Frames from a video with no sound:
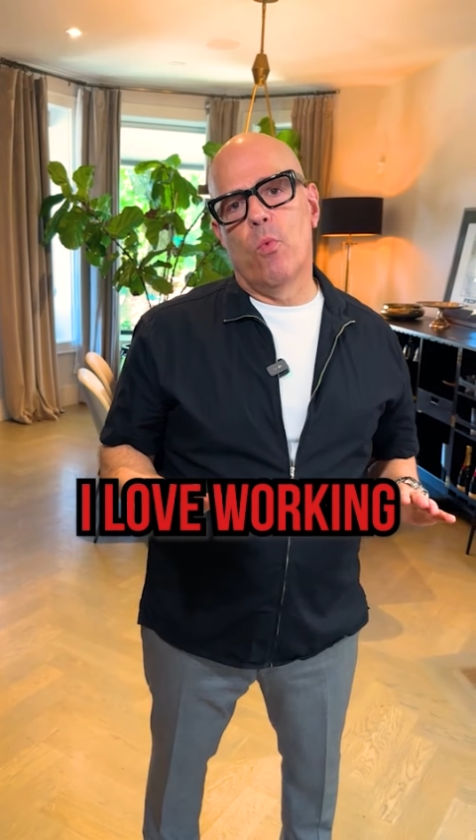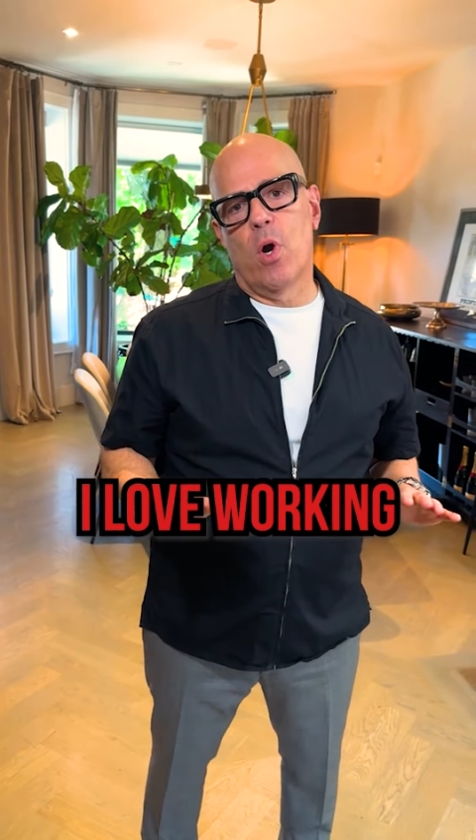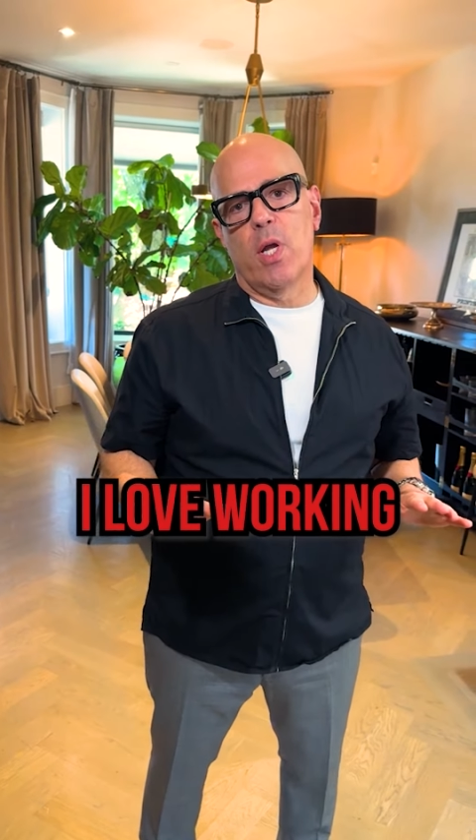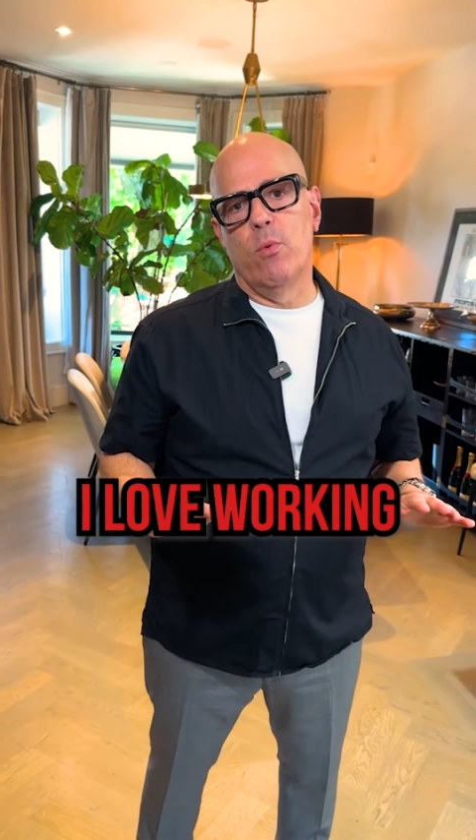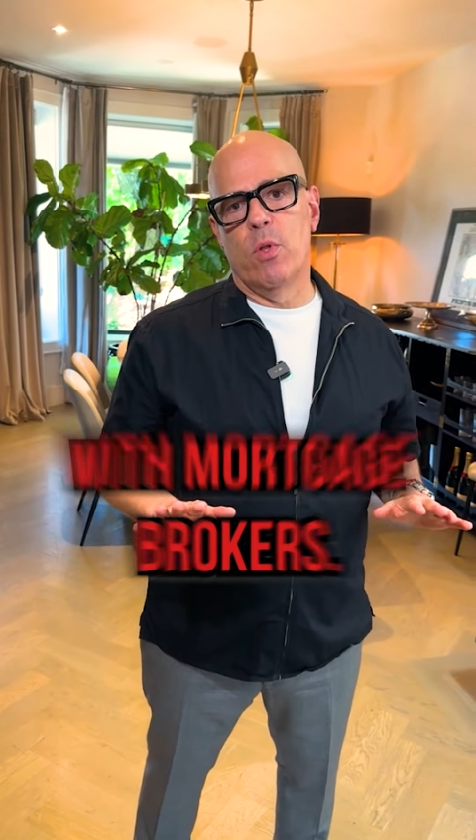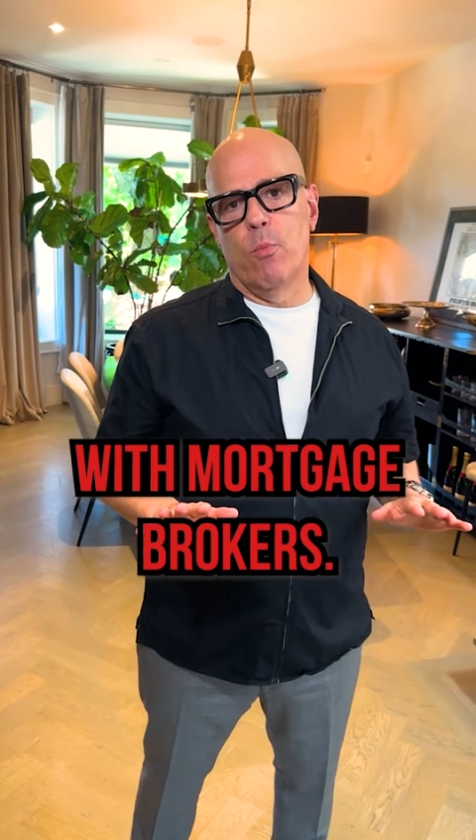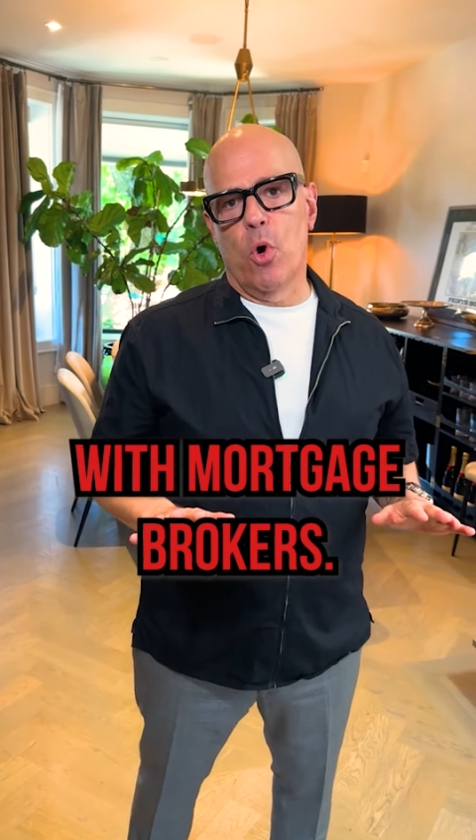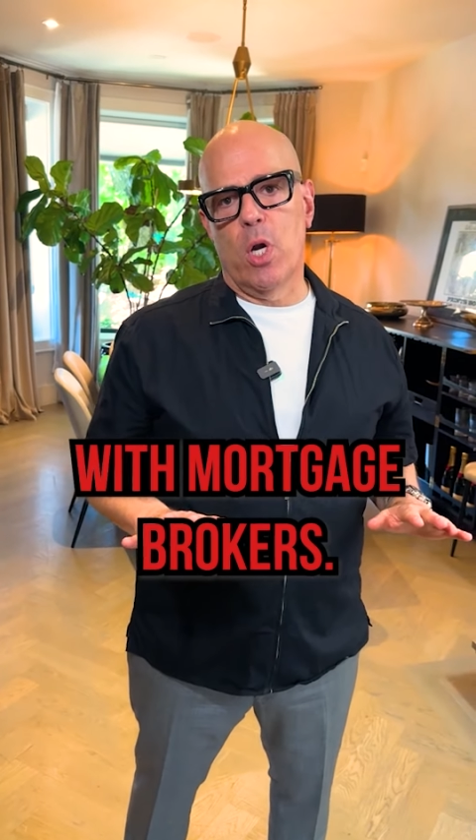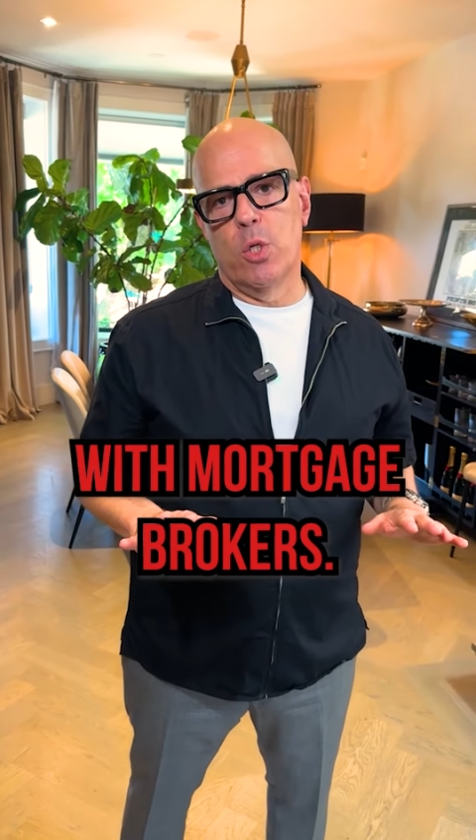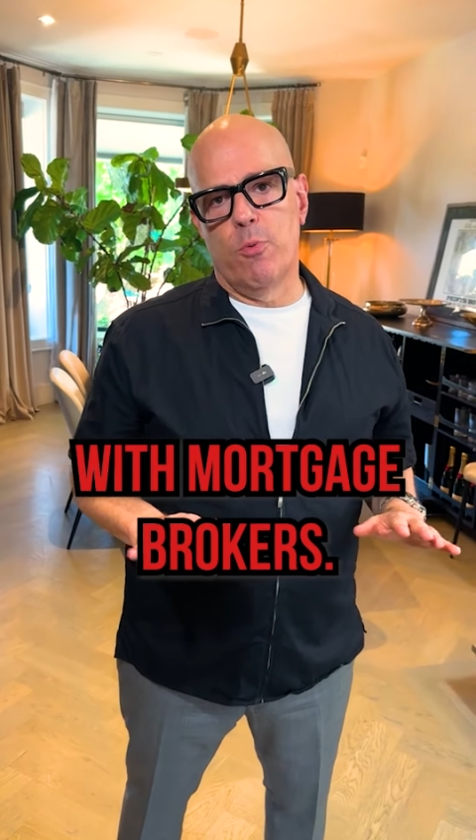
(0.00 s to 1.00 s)
working with
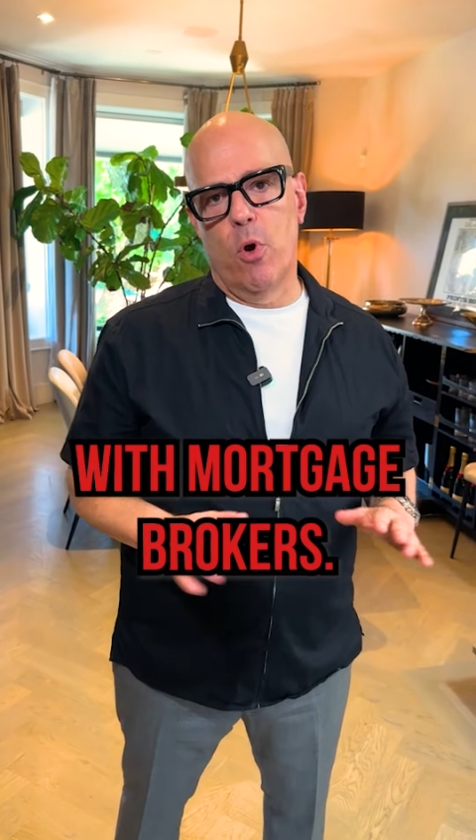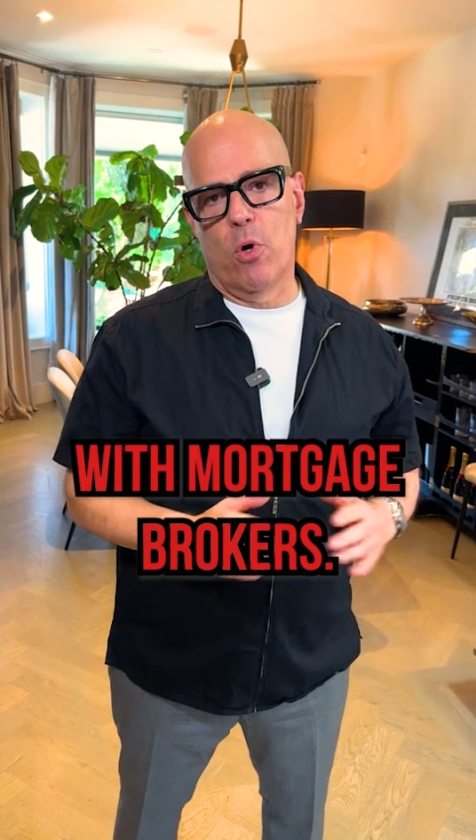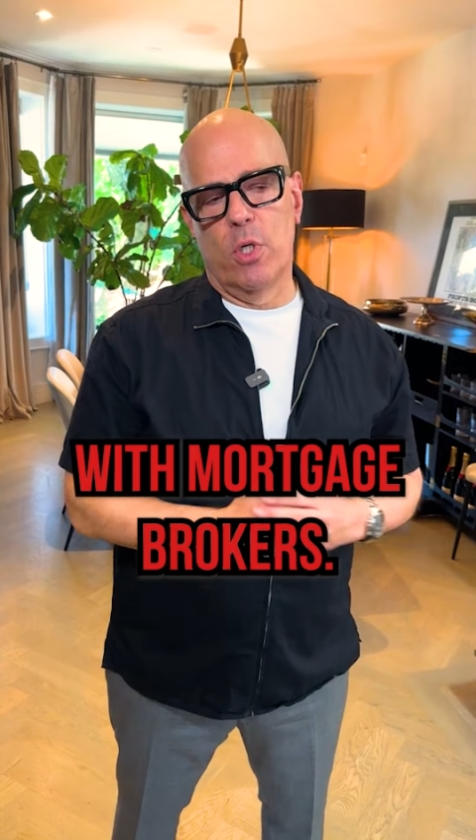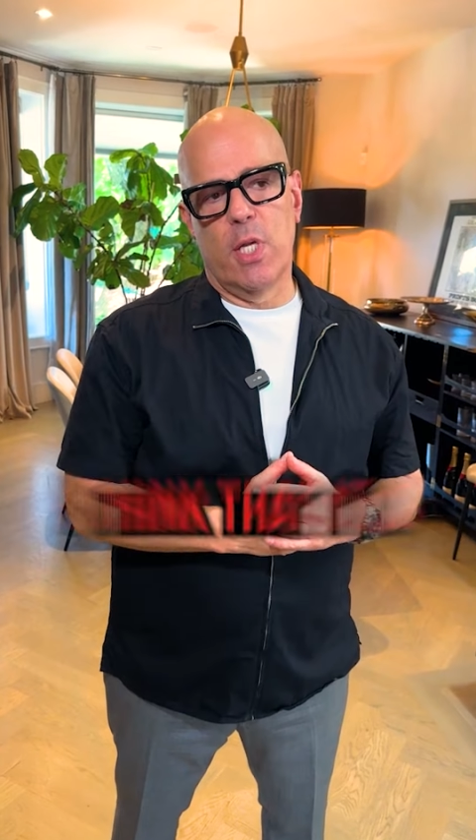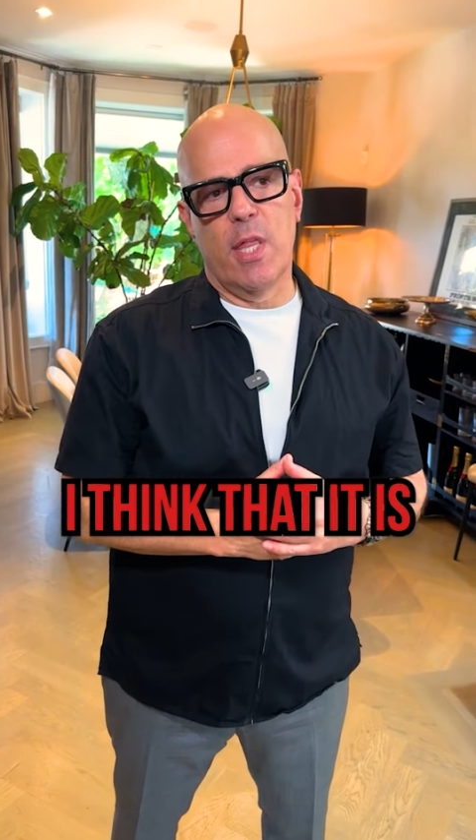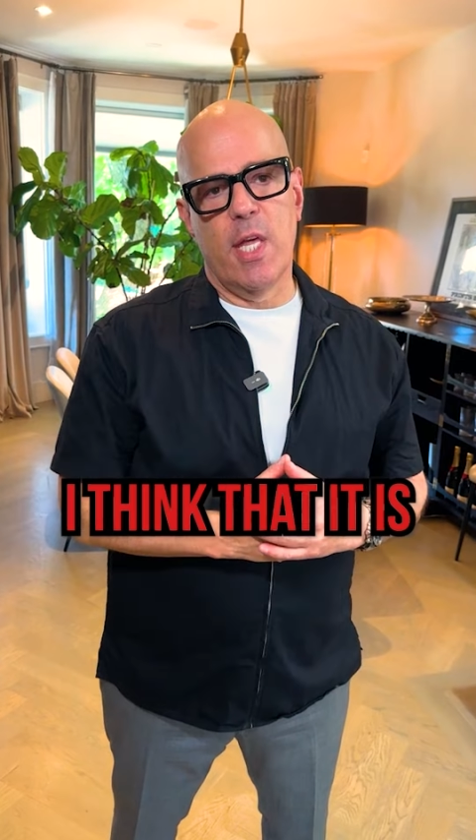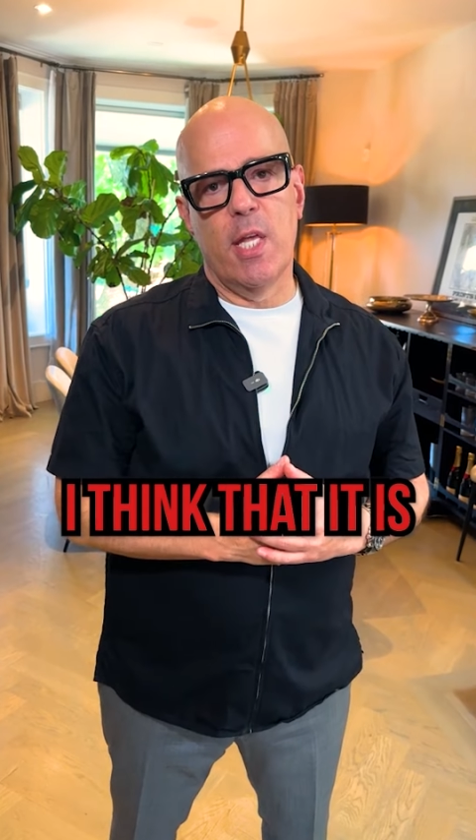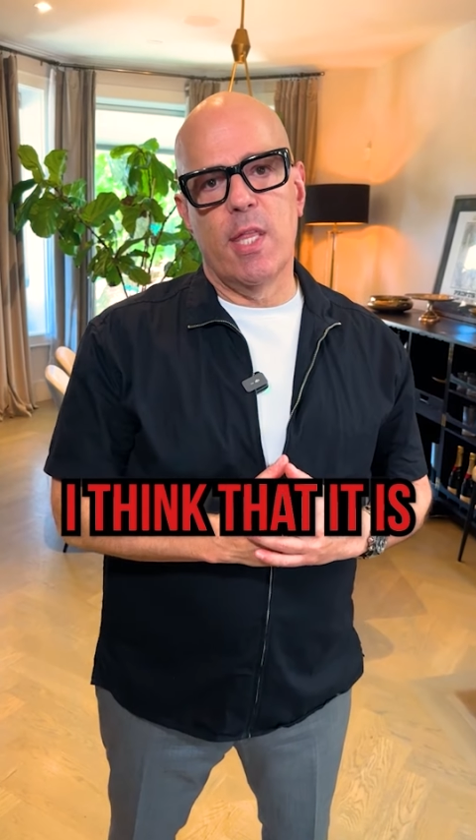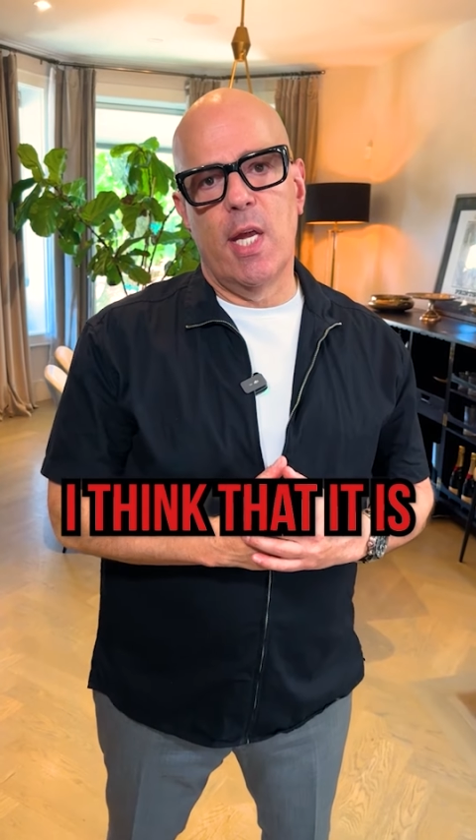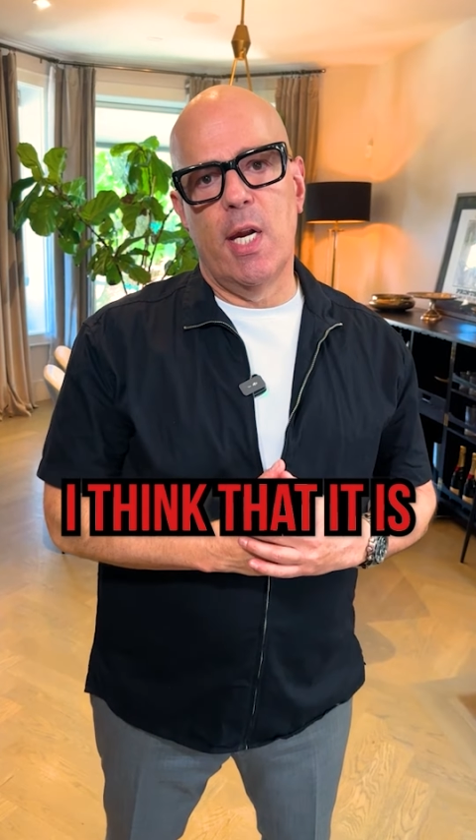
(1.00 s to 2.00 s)
mortgage brokers. I
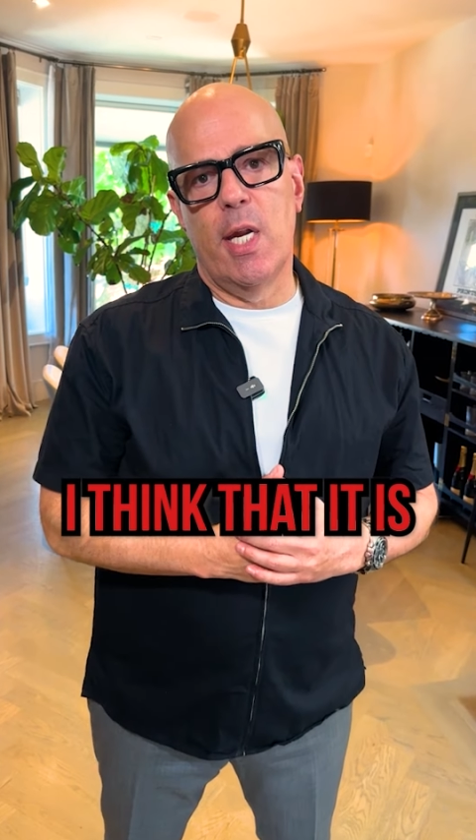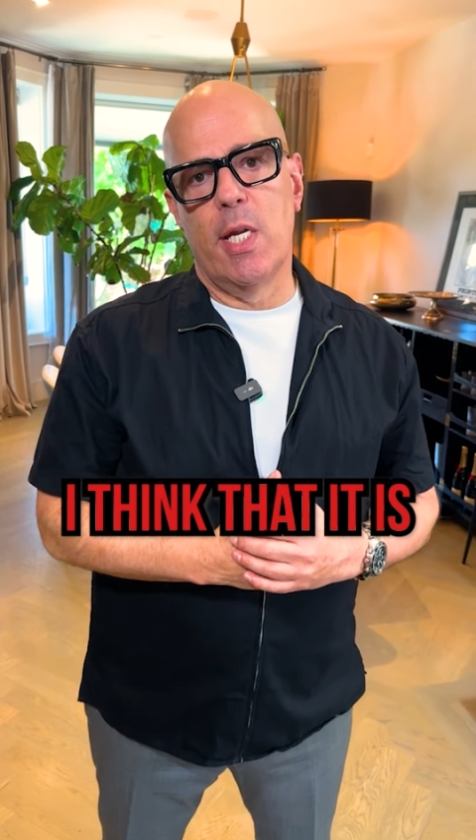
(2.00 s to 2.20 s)
think that it